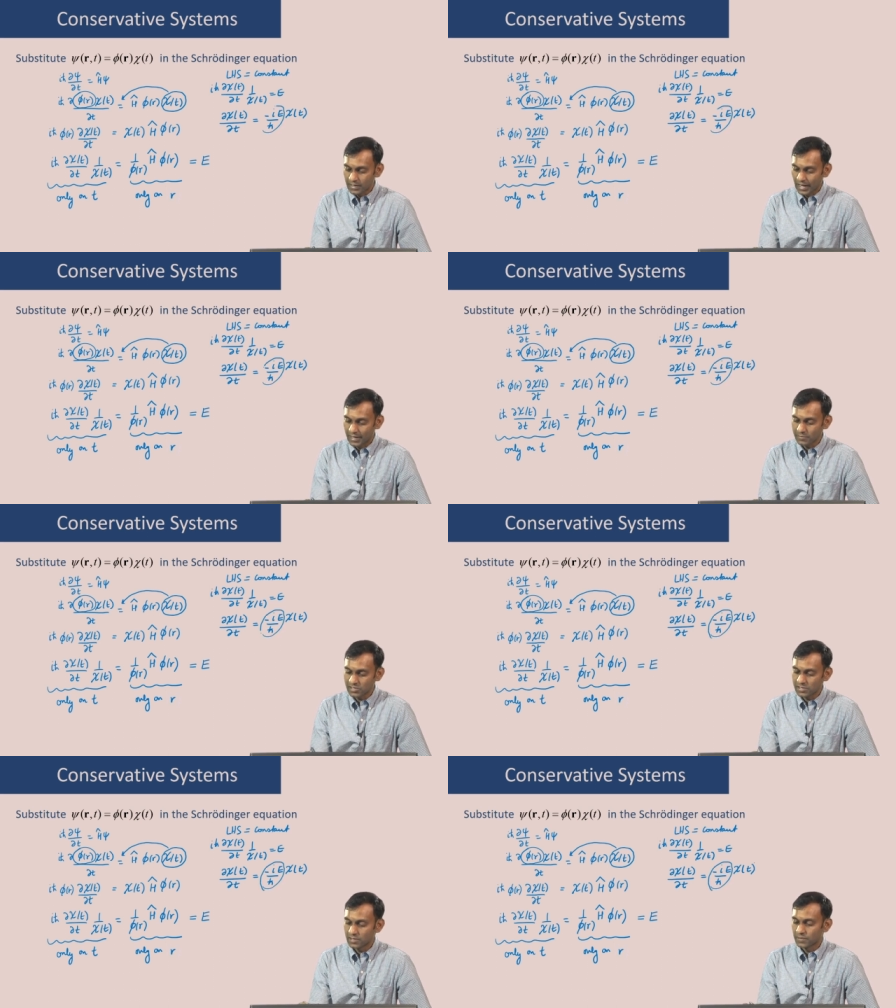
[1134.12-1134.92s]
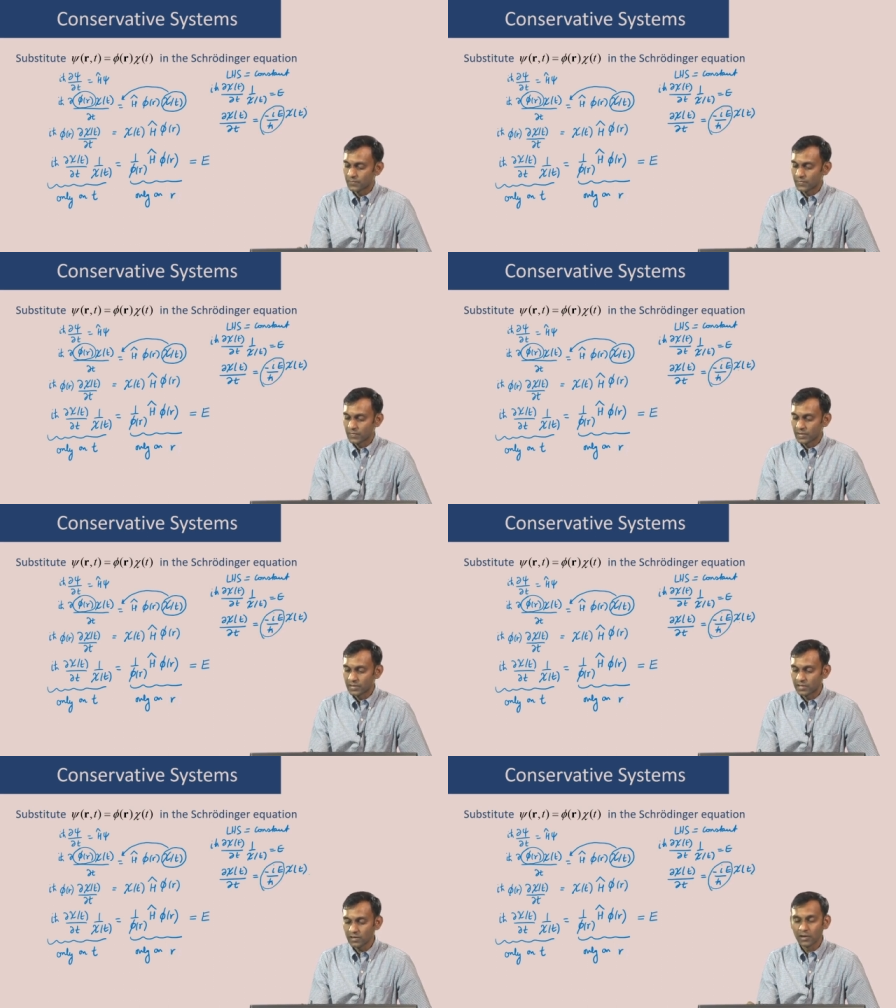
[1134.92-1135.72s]
times
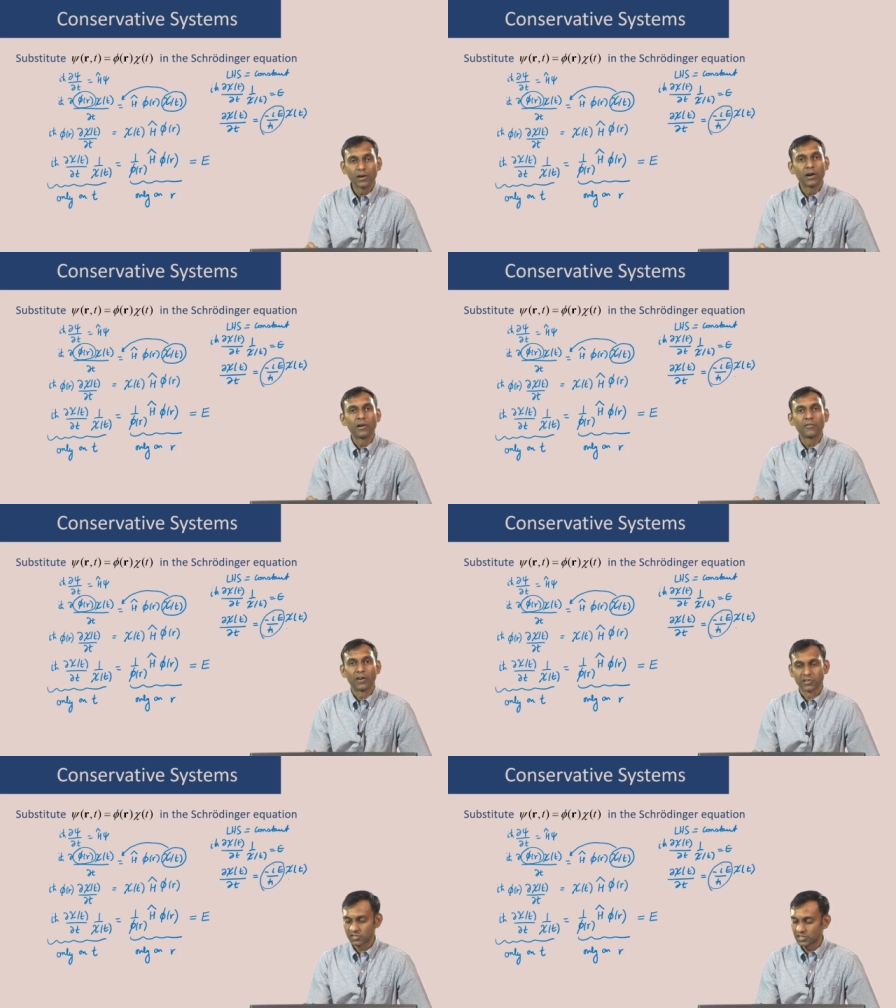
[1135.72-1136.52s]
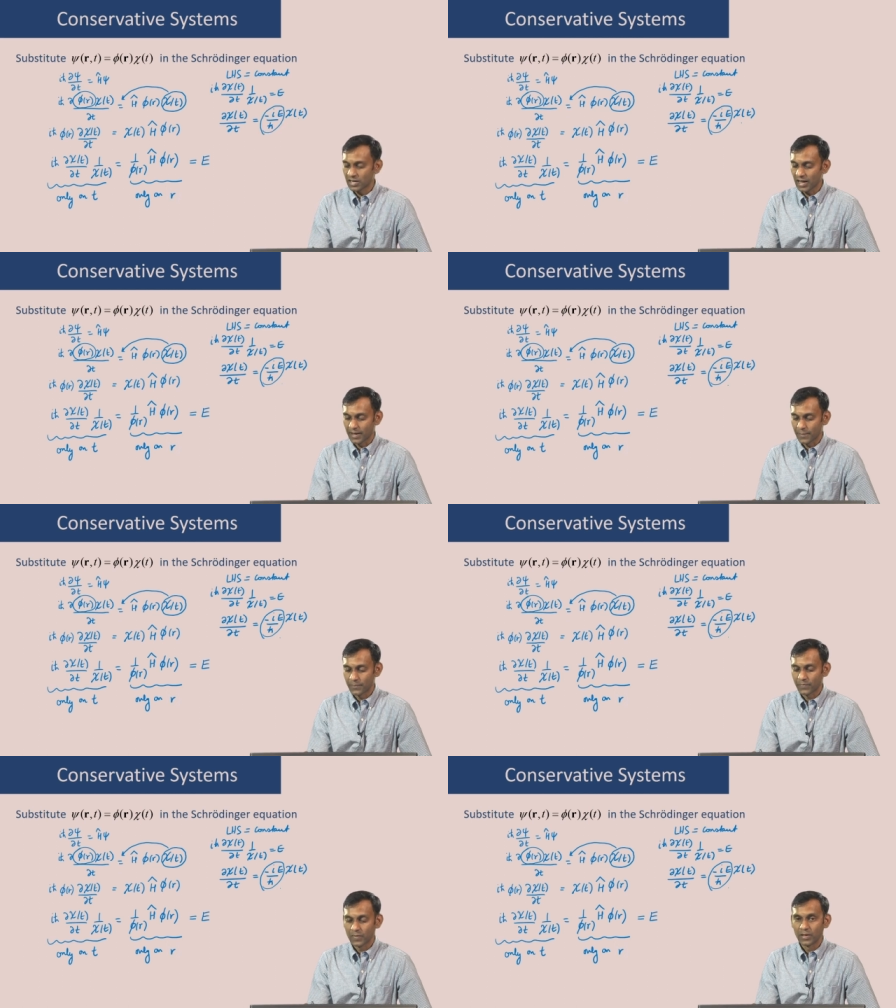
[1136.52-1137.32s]
the function chi.
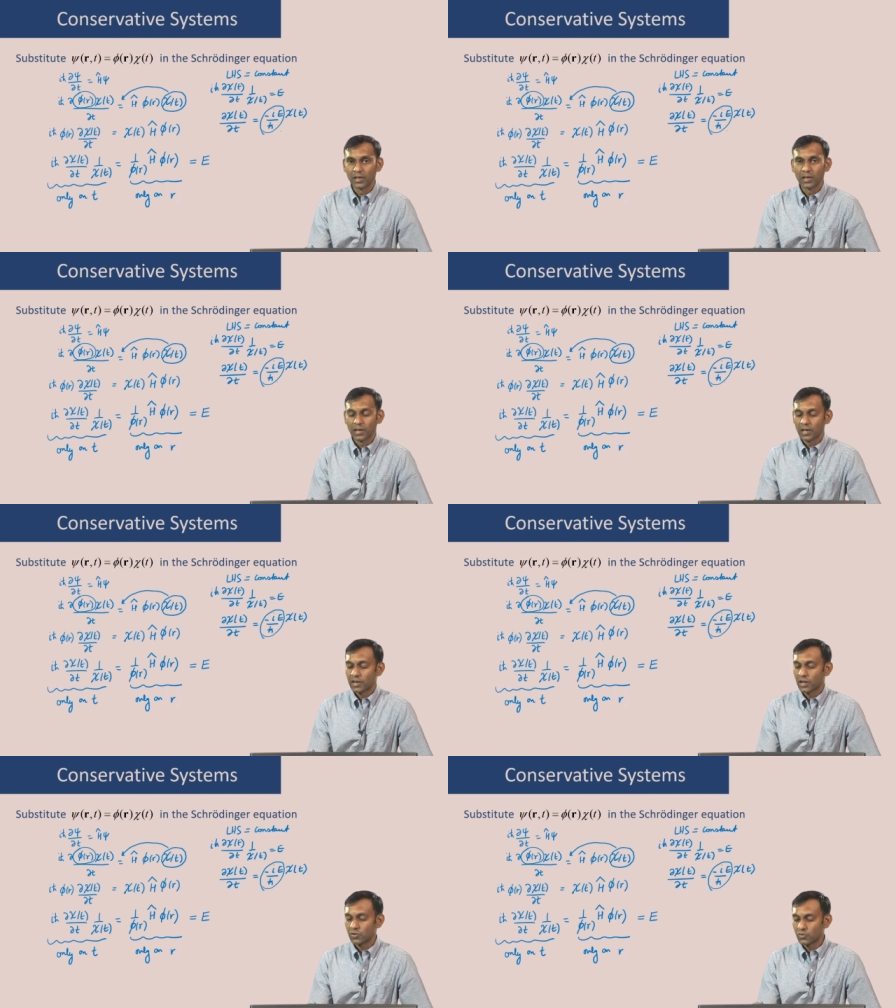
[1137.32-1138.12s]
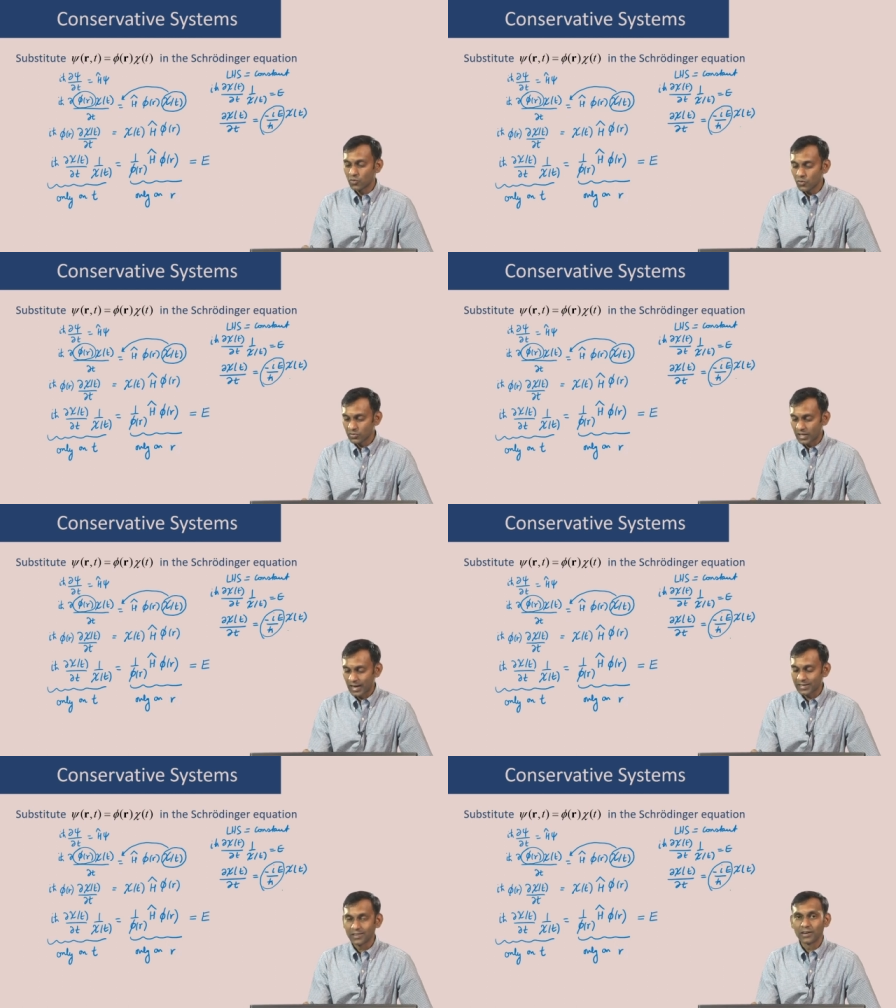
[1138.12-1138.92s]
Now, you know
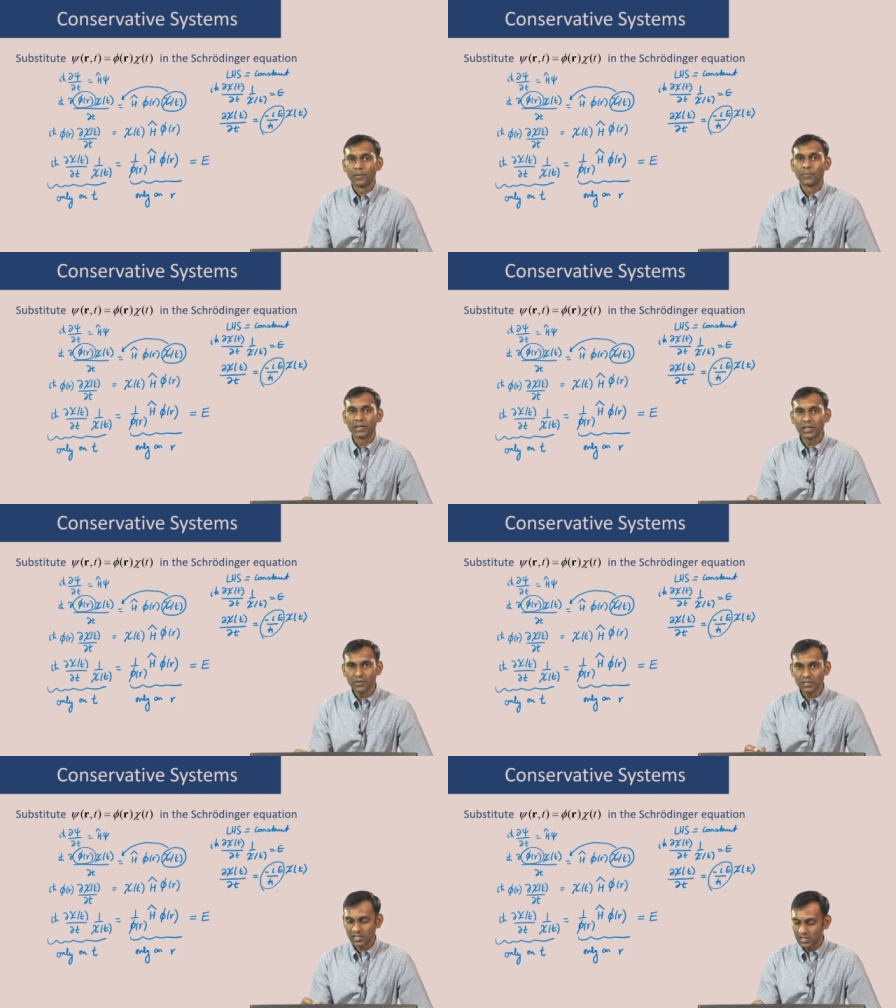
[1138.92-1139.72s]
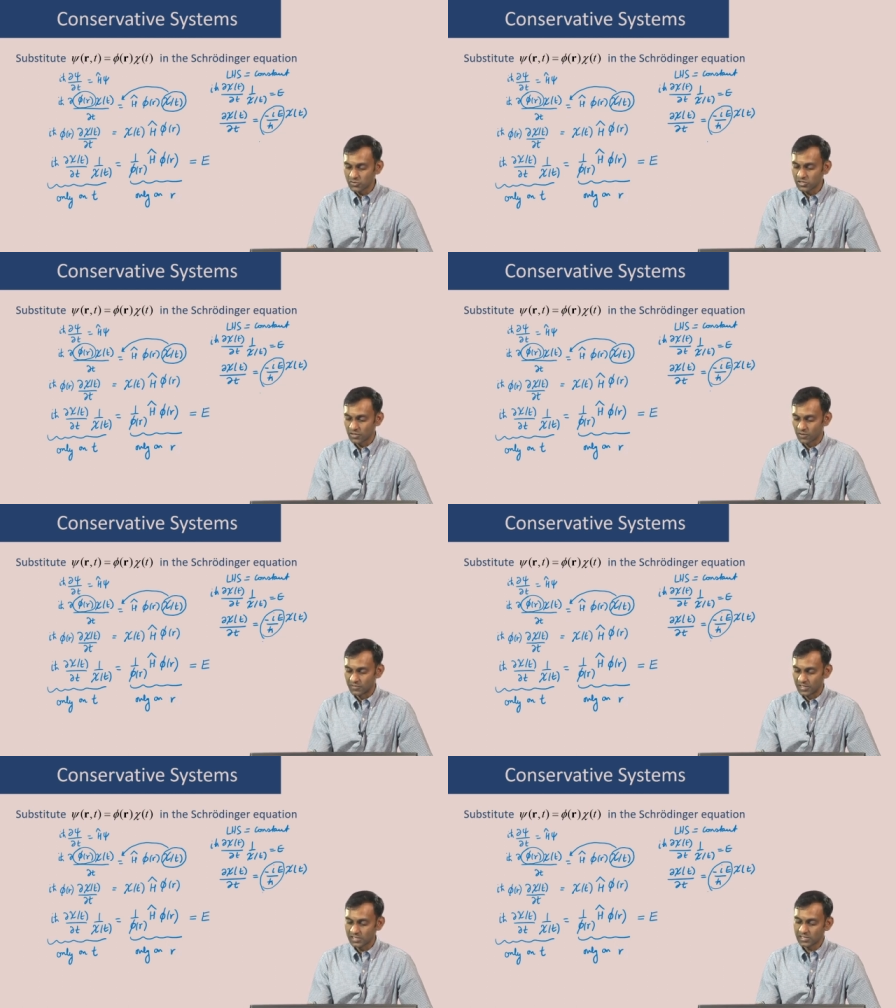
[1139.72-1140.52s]
that a particular solution
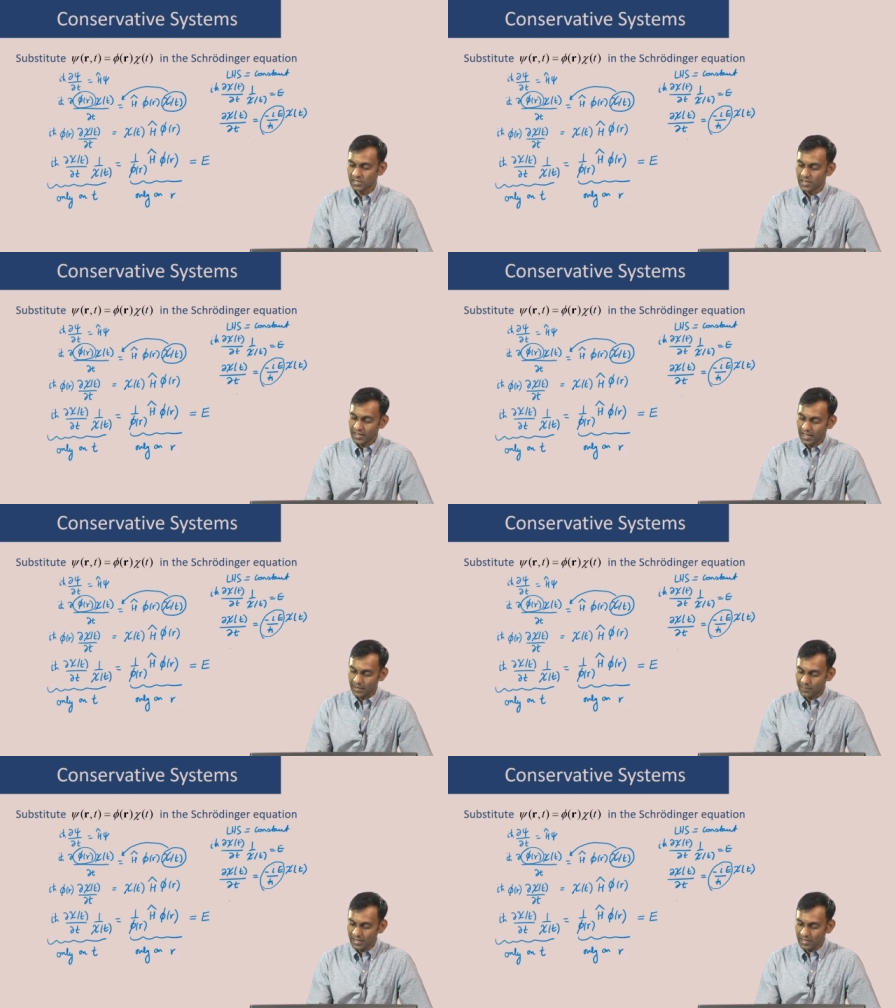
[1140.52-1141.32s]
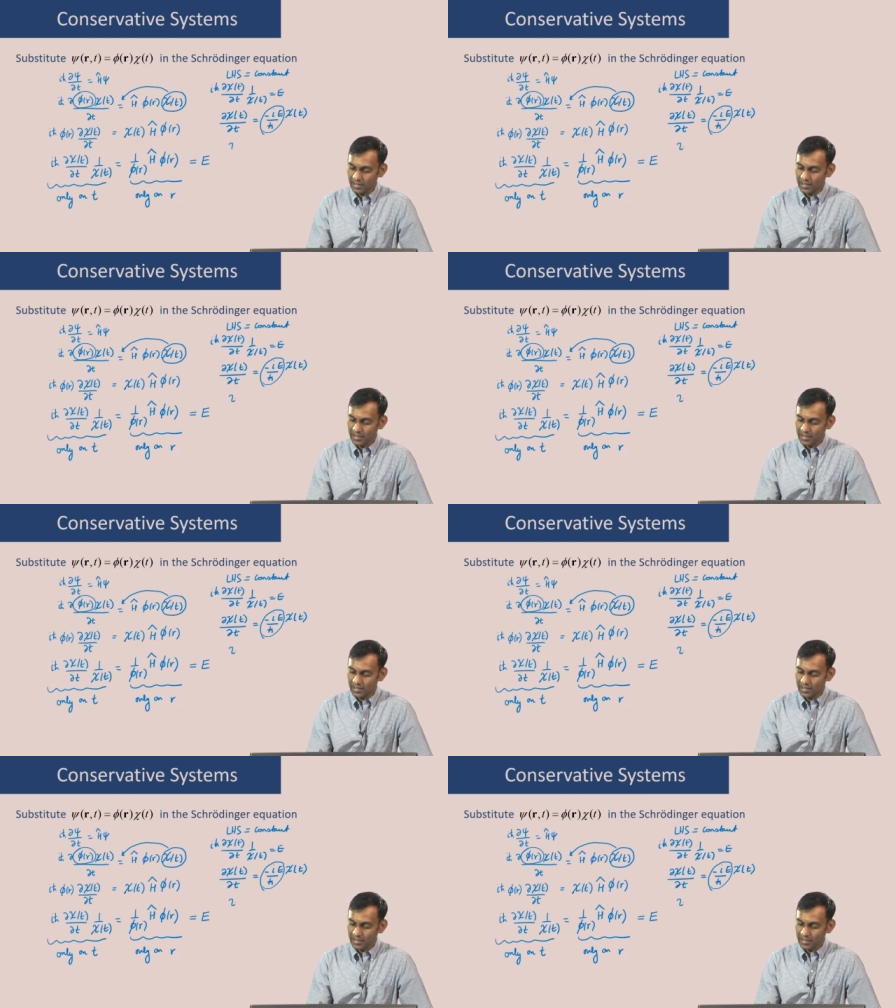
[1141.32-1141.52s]
of this can be